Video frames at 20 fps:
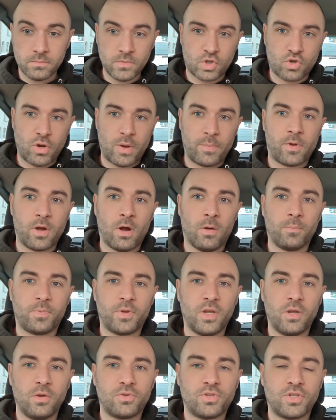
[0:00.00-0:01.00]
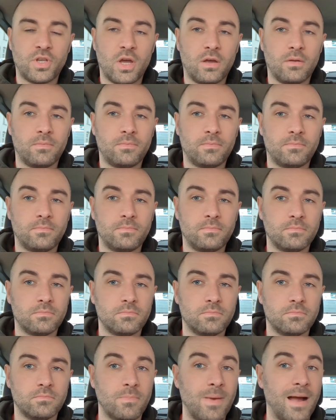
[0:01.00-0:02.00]
trip computer
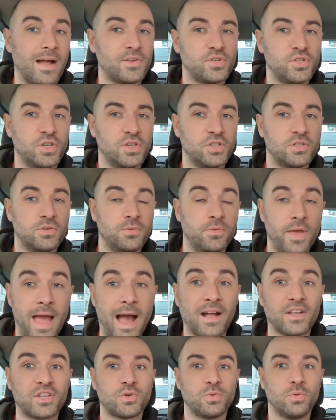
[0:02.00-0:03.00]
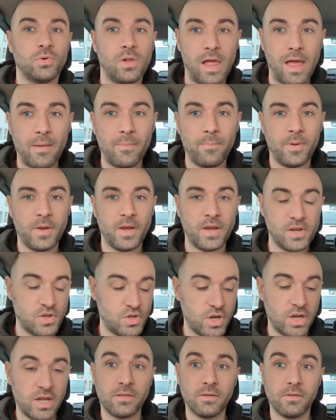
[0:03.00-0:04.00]
matches the actual
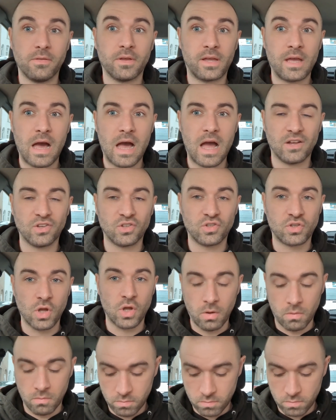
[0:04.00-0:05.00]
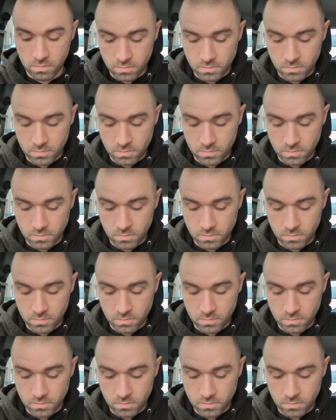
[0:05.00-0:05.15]
MPG that the car has done.